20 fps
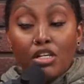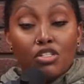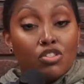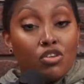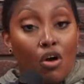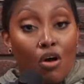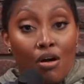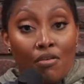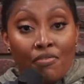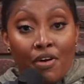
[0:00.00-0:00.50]
It's
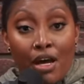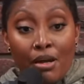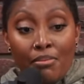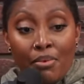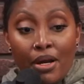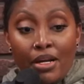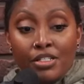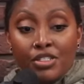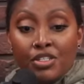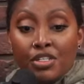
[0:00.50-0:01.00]
called
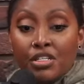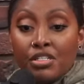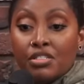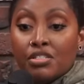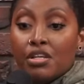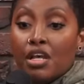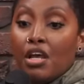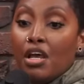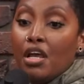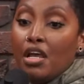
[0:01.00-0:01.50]

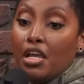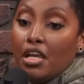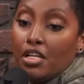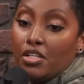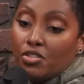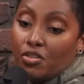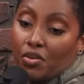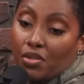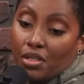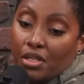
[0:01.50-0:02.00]
Vibrations.
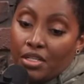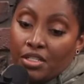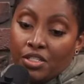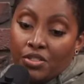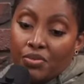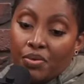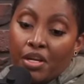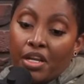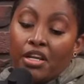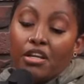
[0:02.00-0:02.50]
It's on this
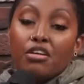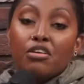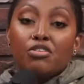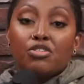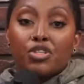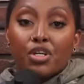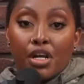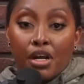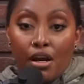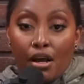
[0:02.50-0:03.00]
street. You
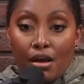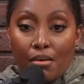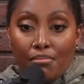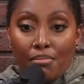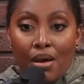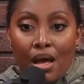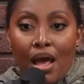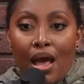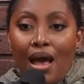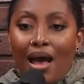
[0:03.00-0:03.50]
should
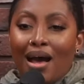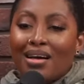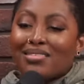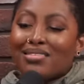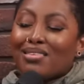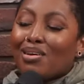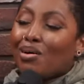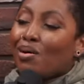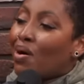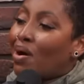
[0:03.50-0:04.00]
come. I
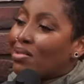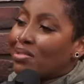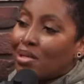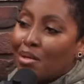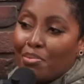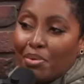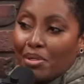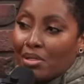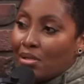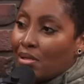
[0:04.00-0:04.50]
said, Oh, I
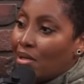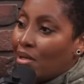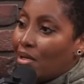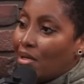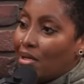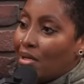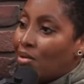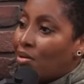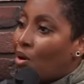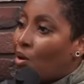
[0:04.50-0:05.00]

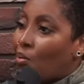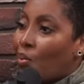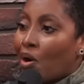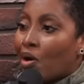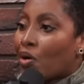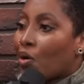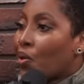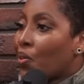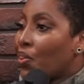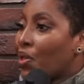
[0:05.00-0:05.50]
typically, you know,
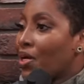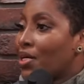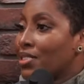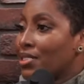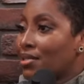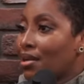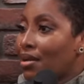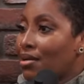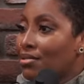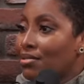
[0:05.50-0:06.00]
work on
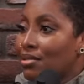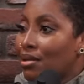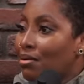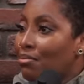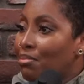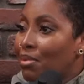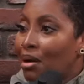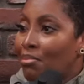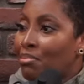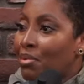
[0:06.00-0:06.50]
Thursdays.
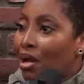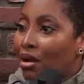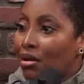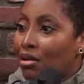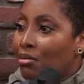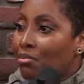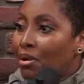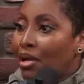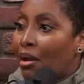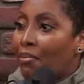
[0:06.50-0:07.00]
I'm I'm not
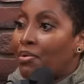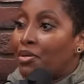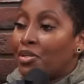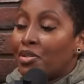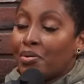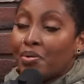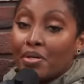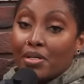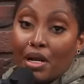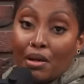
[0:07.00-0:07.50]
gonna be able to
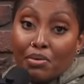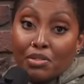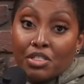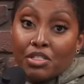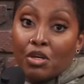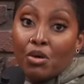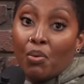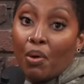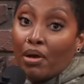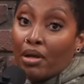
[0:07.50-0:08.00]
do it. I was
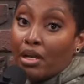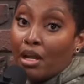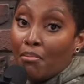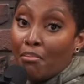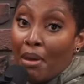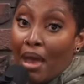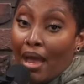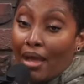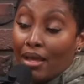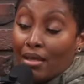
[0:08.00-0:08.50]
still working at
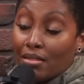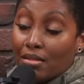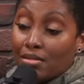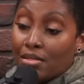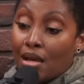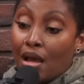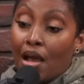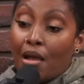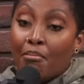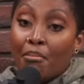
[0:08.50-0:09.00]
Mac at the
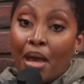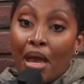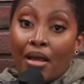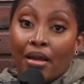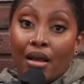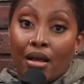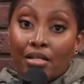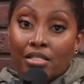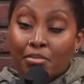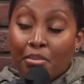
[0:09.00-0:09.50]
time,
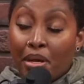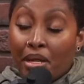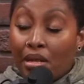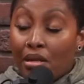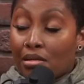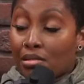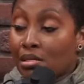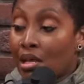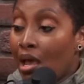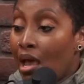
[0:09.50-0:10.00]
Mac
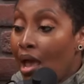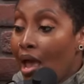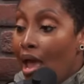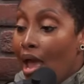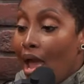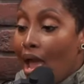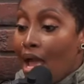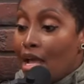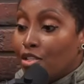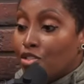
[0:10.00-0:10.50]
Cosmetics.
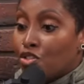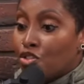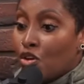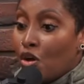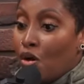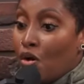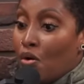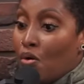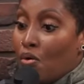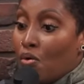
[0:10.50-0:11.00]
And
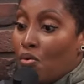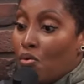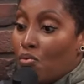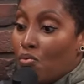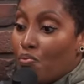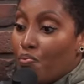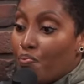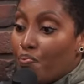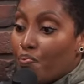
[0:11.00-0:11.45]
so